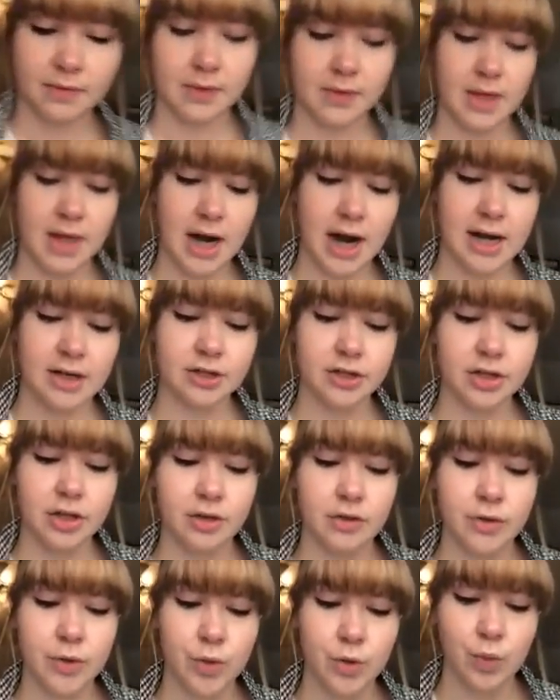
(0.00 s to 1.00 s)
that I
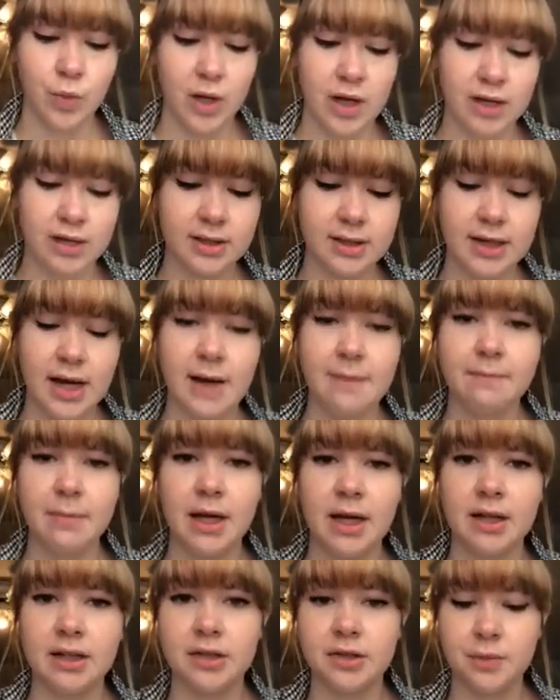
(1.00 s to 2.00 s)
chose was time
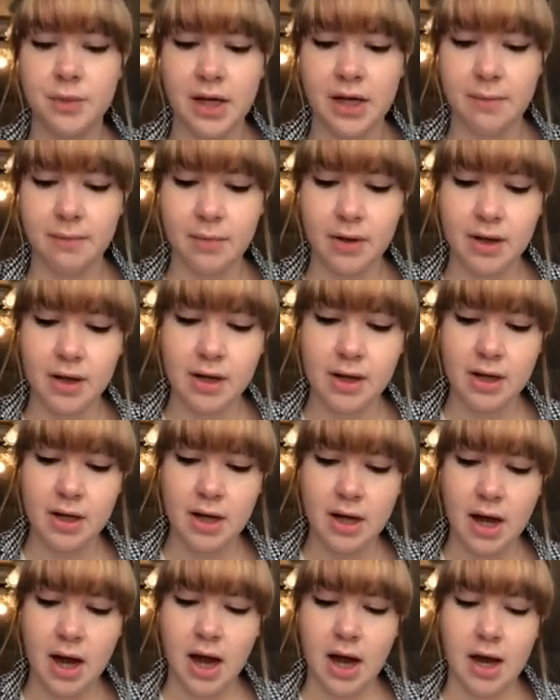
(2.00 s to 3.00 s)
management.
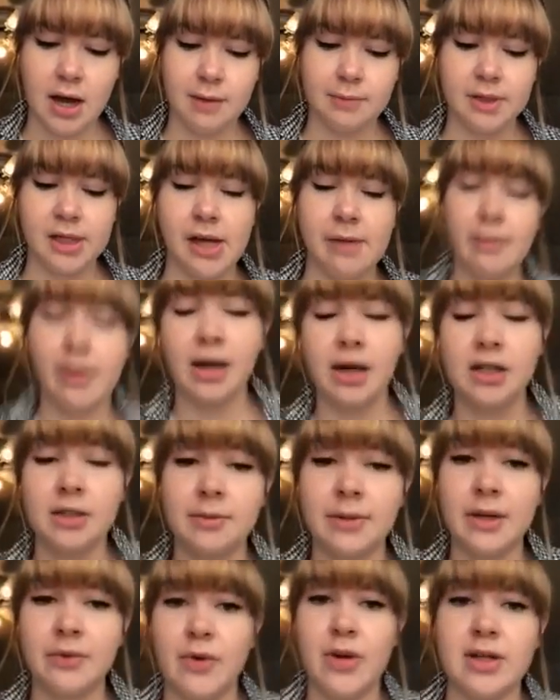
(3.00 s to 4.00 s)
Time
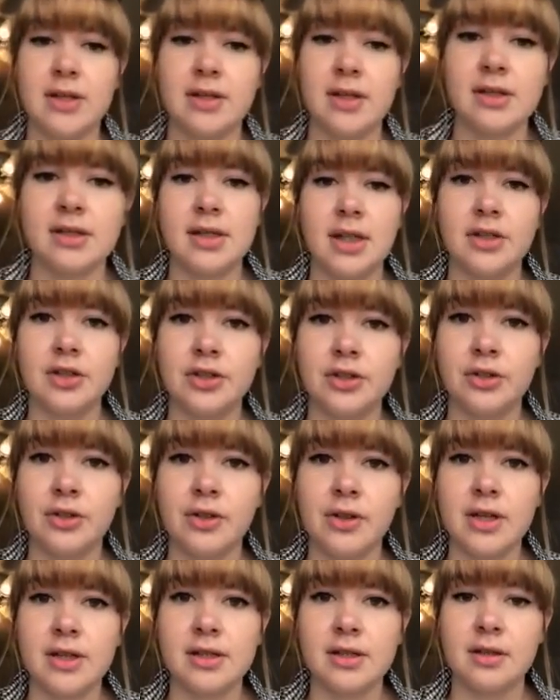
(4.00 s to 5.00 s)
management was
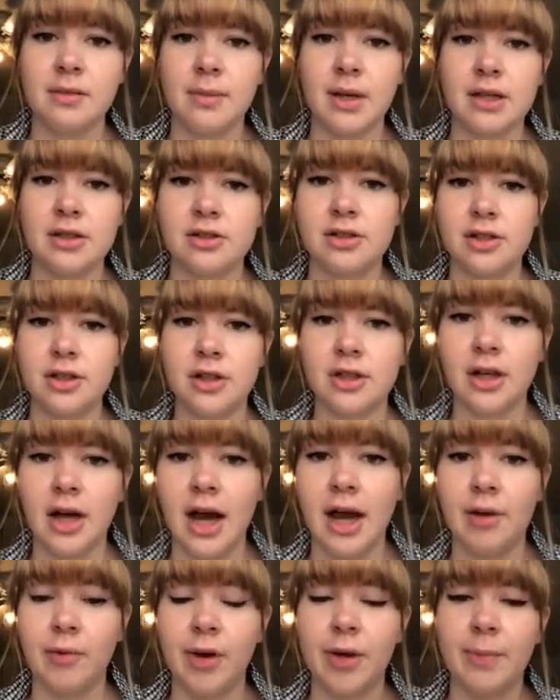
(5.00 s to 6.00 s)
essential this semester.
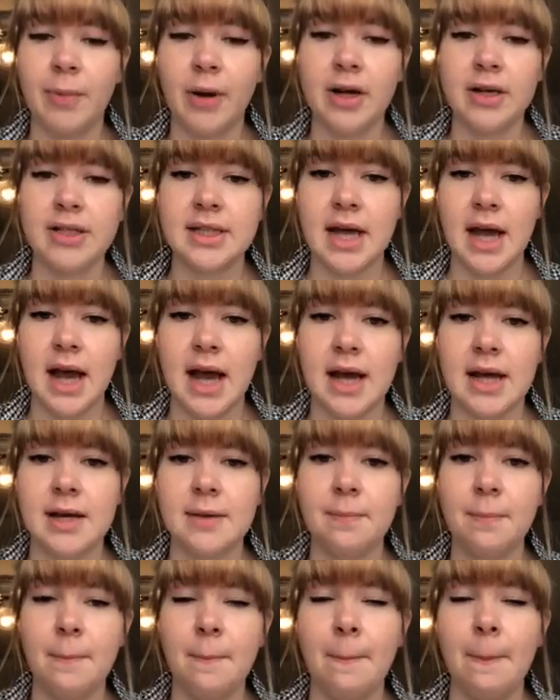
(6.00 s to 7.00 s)
I work
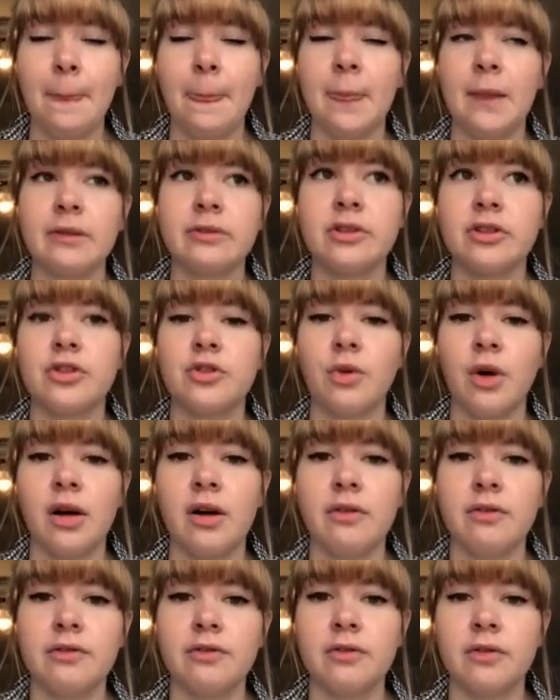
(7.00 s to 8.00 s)
part-time, which is 2
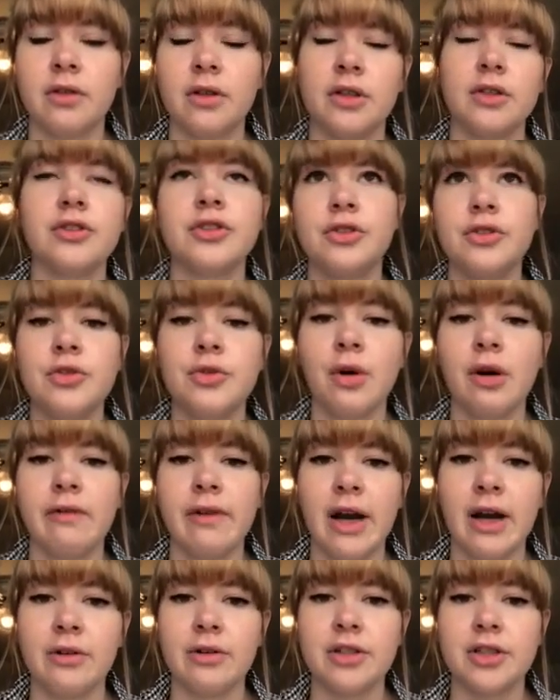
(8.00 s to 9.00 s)

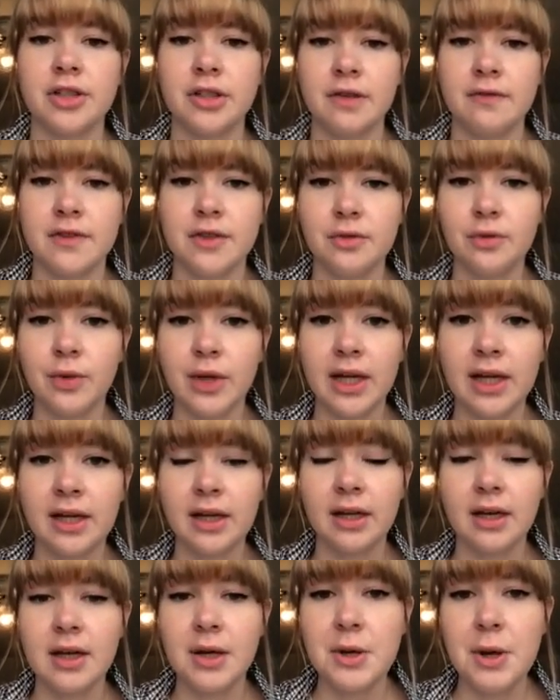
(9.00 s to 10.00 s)
12-hour shifts a
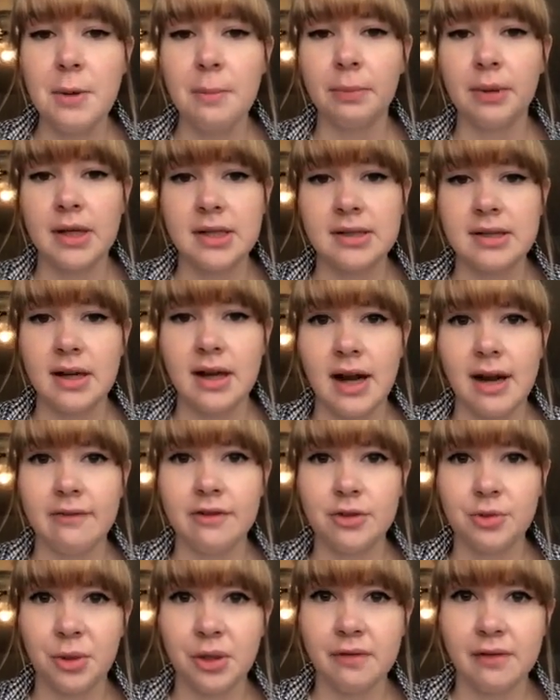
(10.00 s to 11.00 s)
week. Plus I'd have
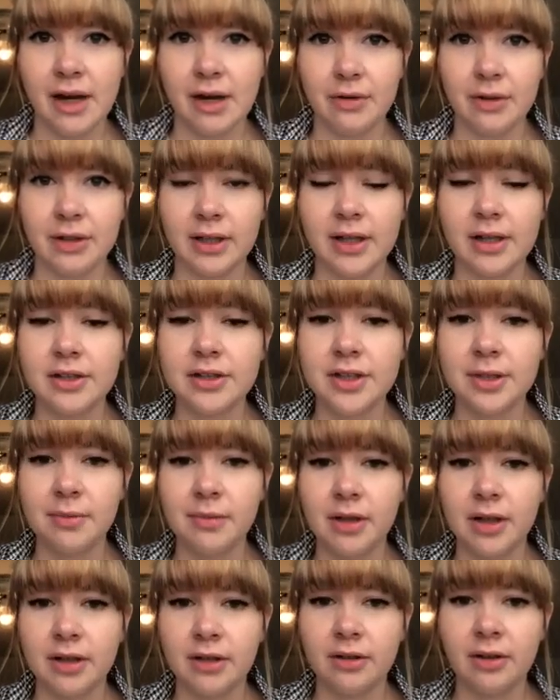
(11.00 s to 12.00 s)
a 12-hour leadership
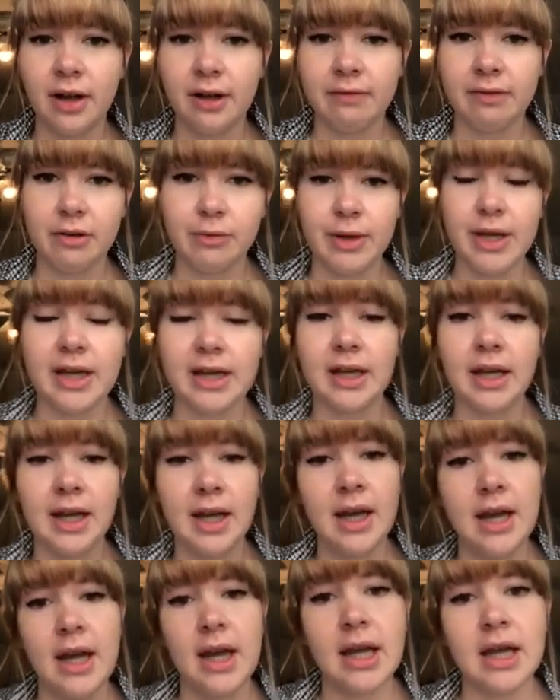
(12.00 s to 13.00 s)
clinical every week
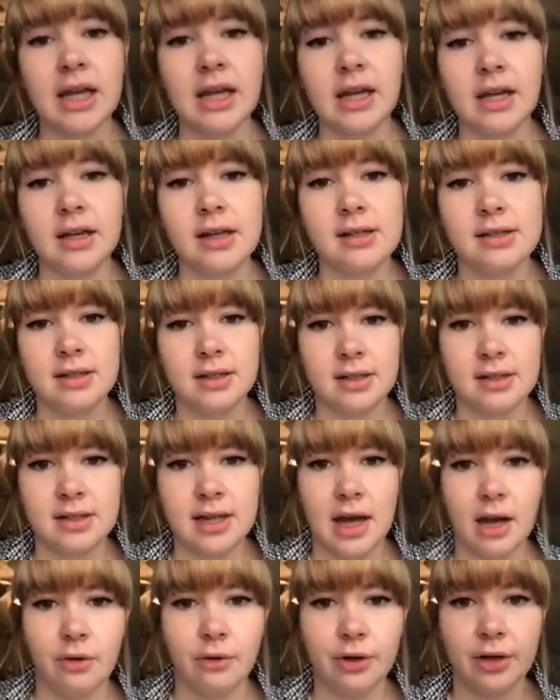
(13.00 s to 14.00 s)
and a
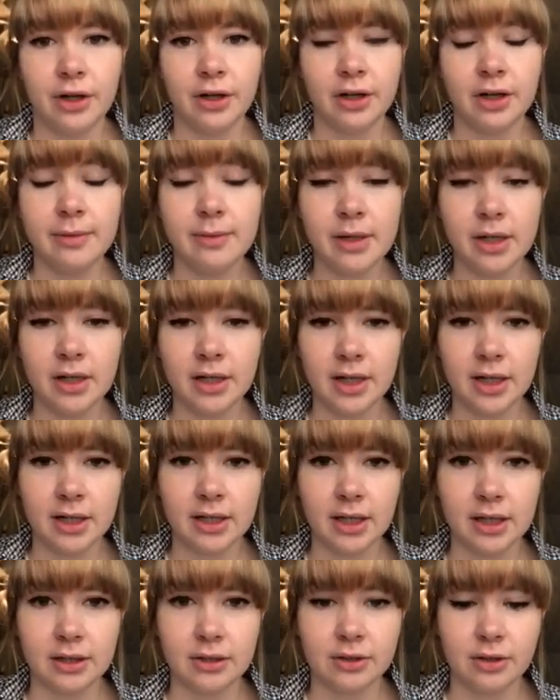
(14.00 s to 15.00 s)
6-hour community
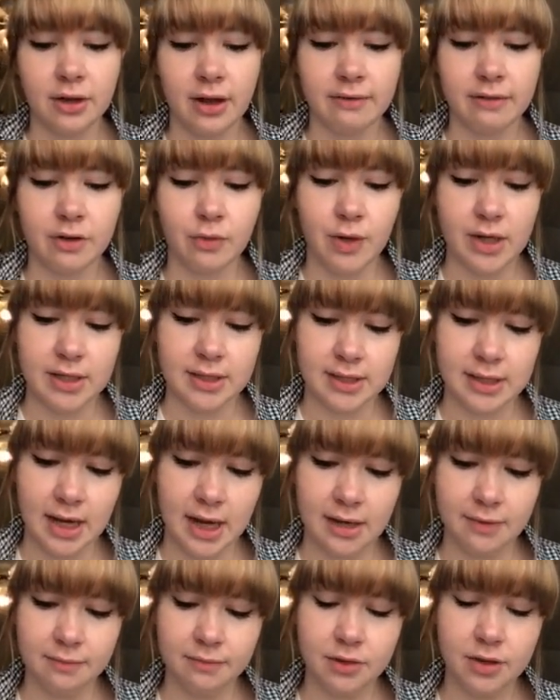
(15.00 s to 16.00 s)
clinical every
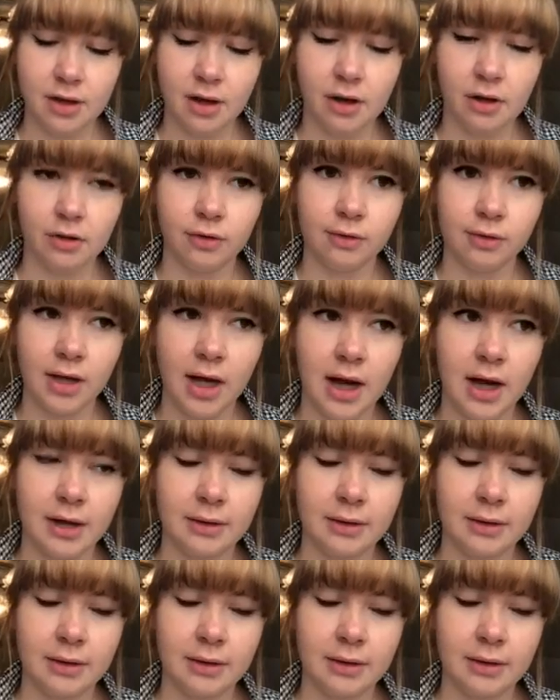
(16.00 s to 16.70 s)
Wednesday. So